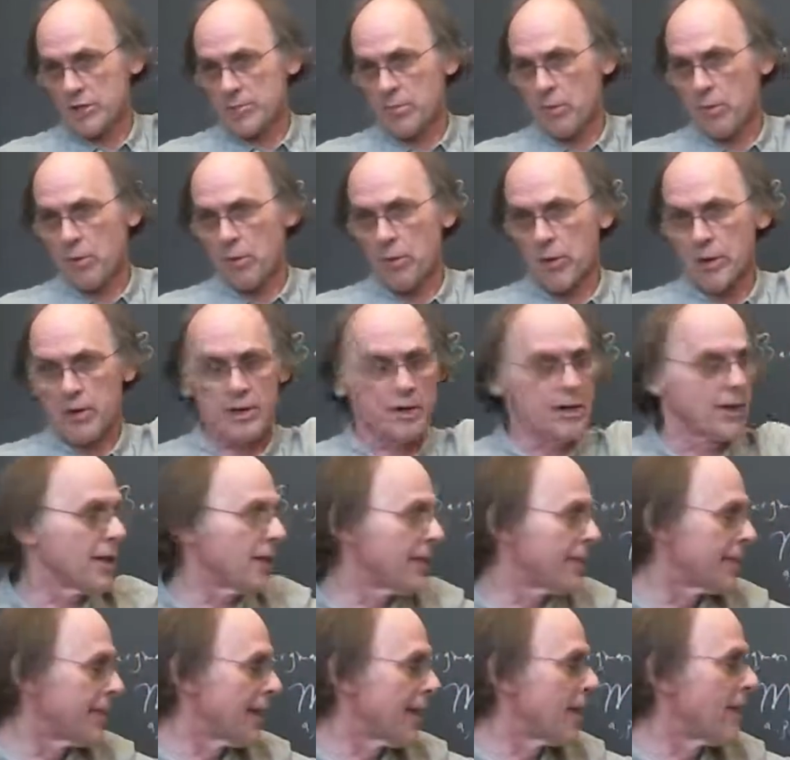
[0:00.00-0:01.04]
but we want to
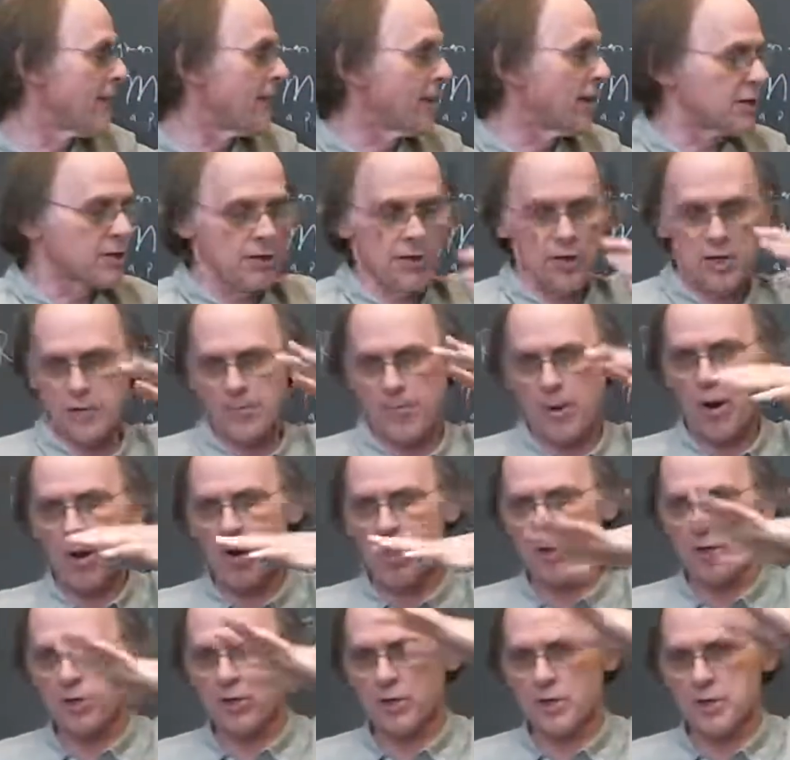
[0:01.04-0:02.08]
think of each of those
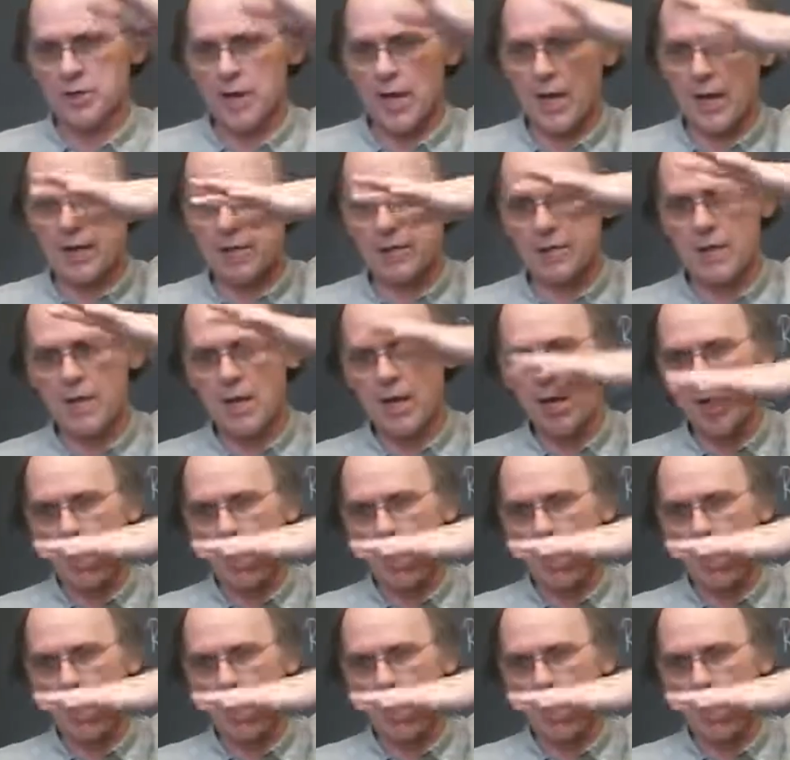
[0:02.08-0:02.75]
particles as